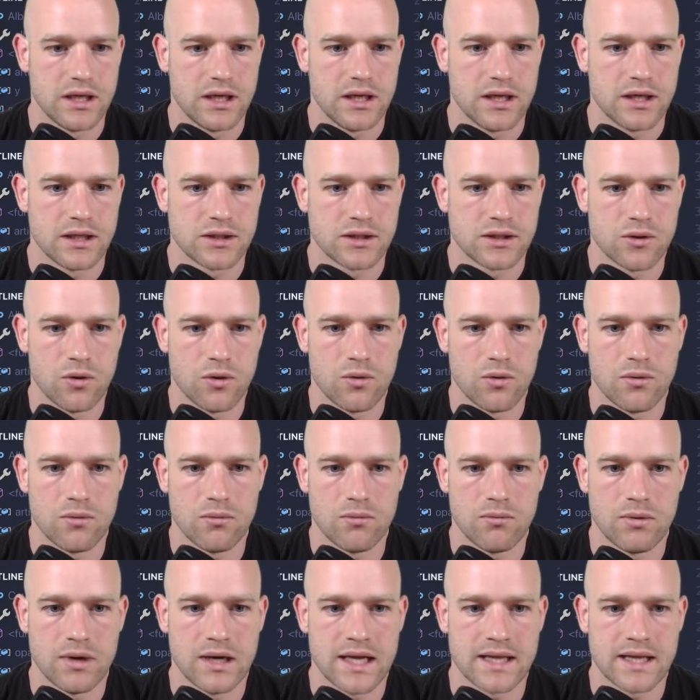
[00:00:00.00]
So
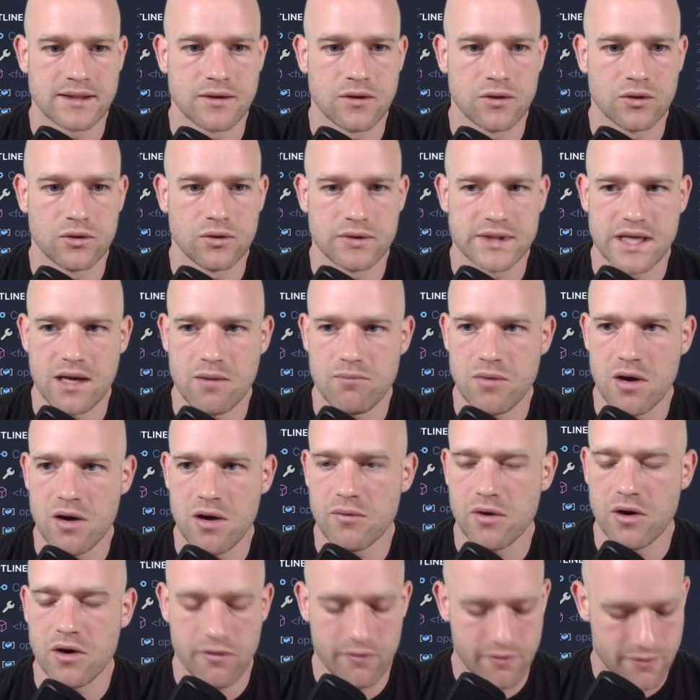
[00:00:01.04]
let's go to the album
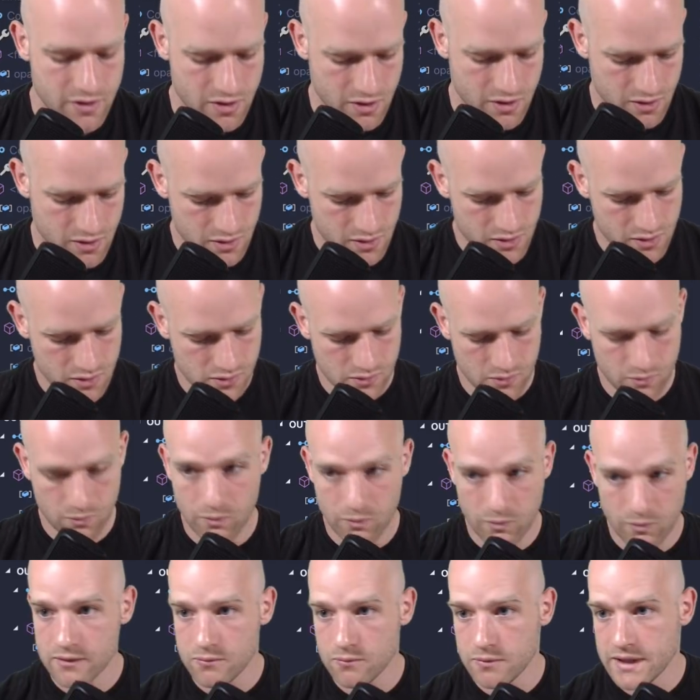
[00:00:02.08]
cover.
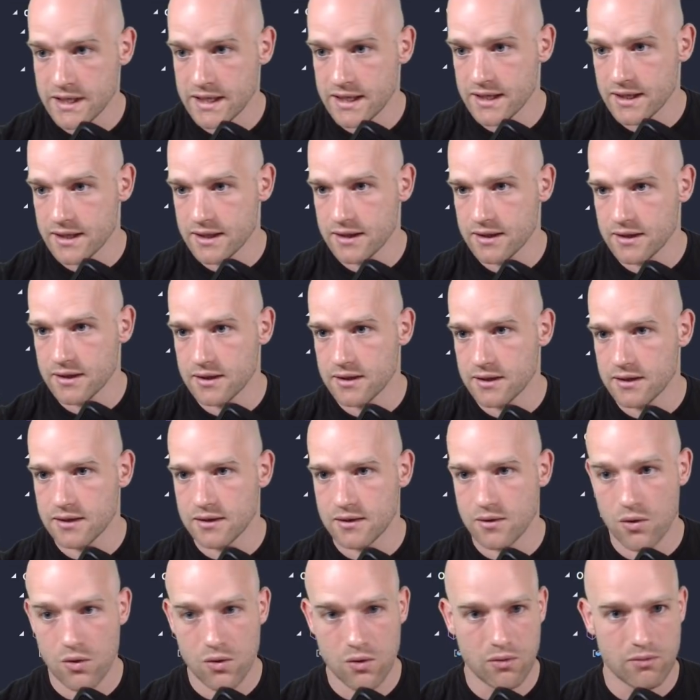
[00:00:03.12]
When we,
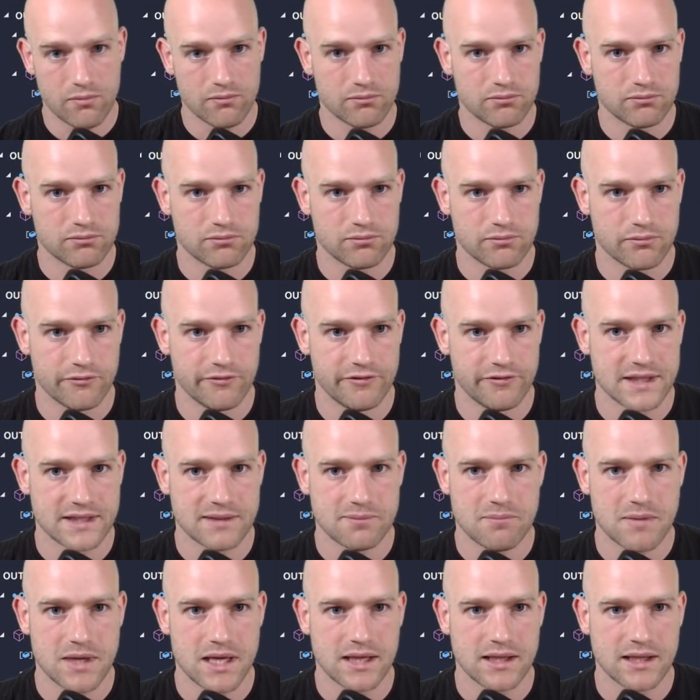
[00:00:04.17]
this
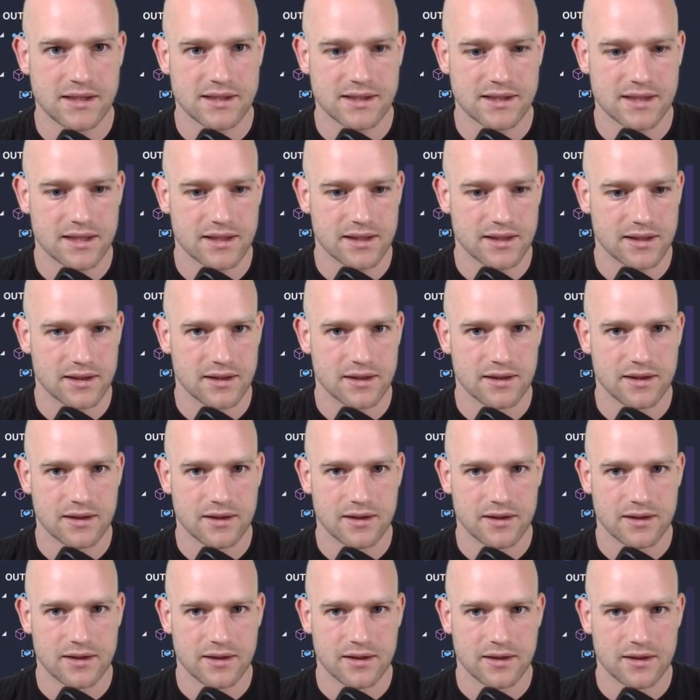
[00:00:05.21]
means
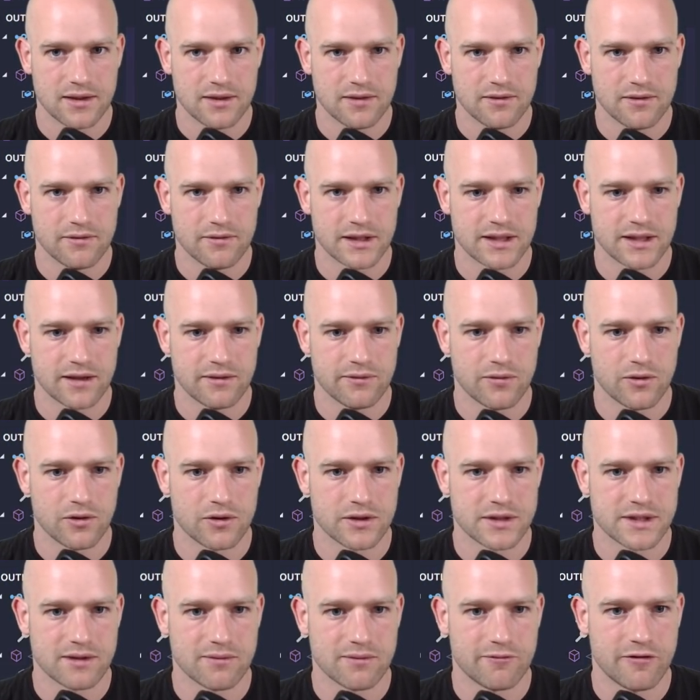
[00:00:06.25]
that I forgot
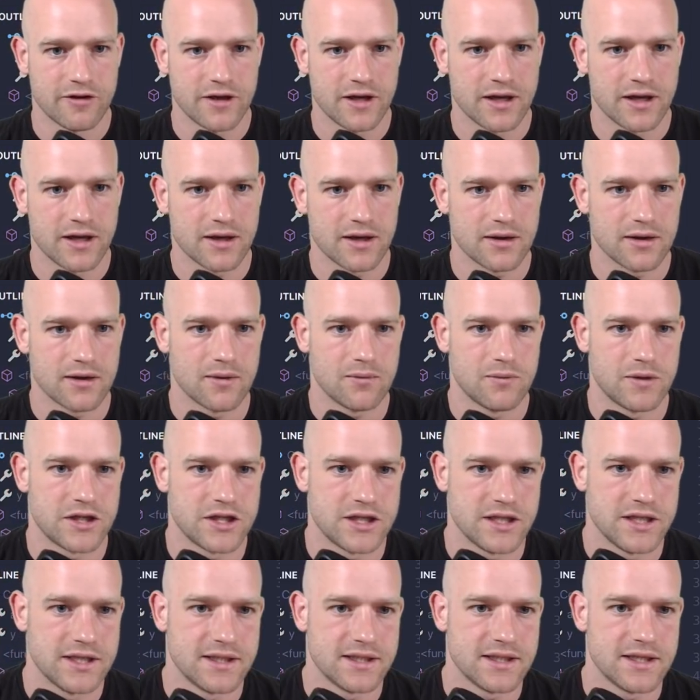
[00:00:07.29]
something, which
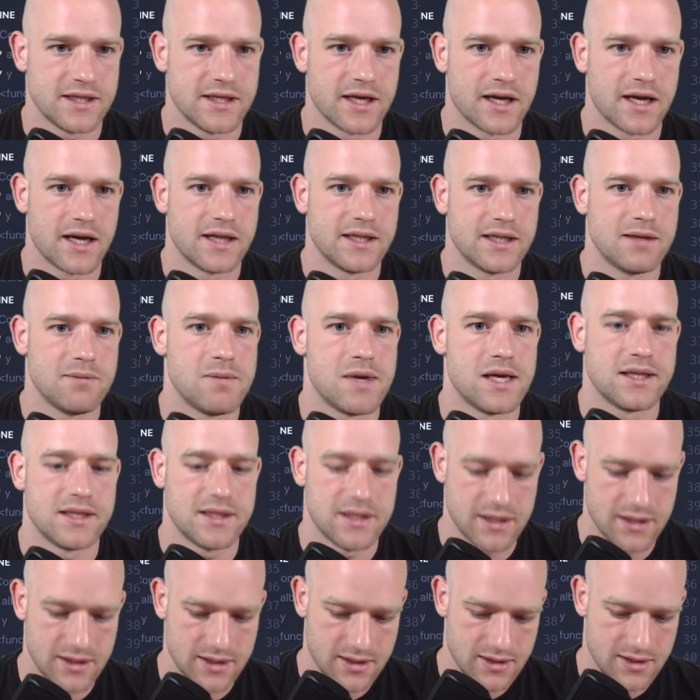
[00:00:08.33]
is here
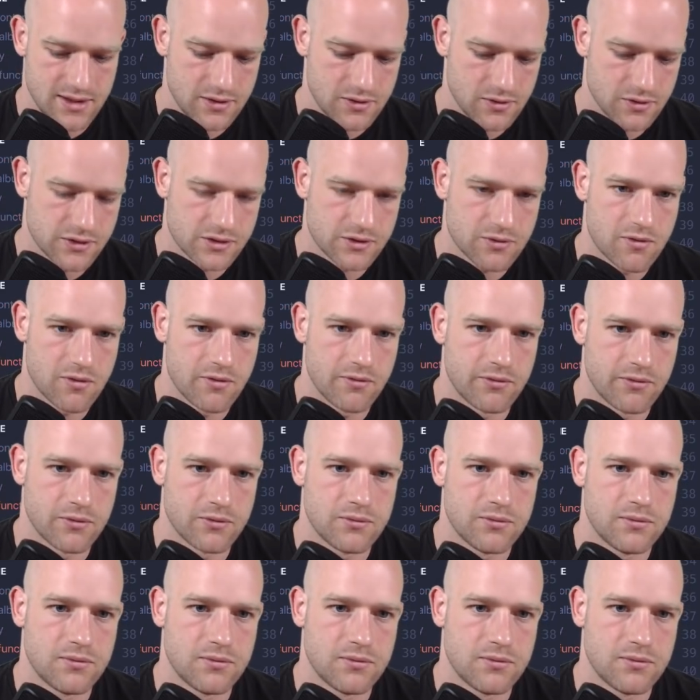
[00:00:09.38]
animated.scrollView.